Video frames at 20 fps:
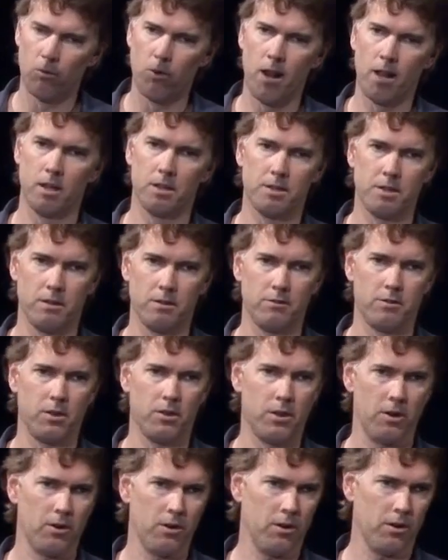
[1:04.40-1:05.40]
relative
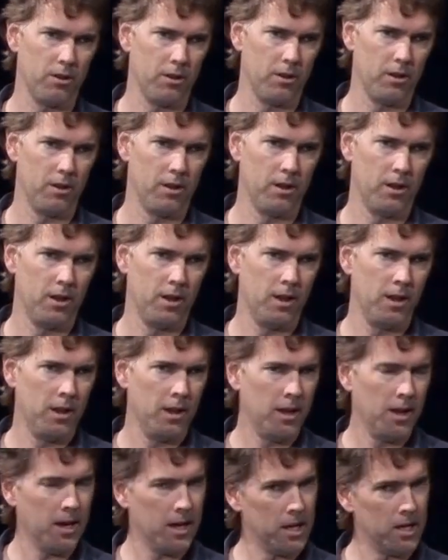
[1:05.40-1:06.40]
to the Earth.
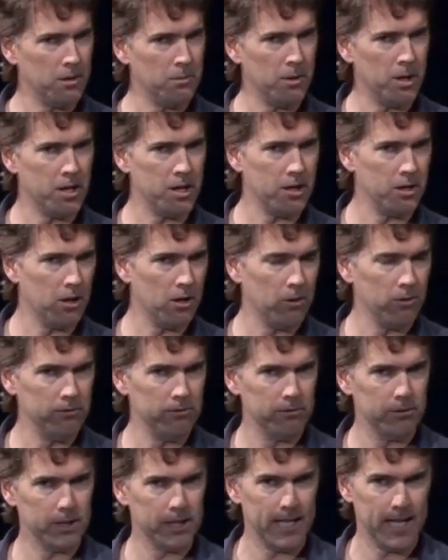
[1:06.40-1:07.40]
Anybody
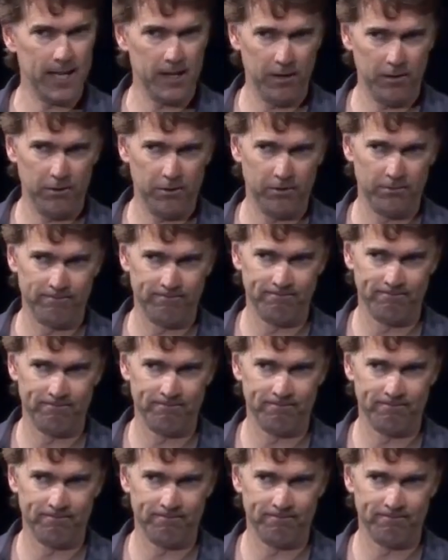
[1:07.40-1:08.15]
know what that is?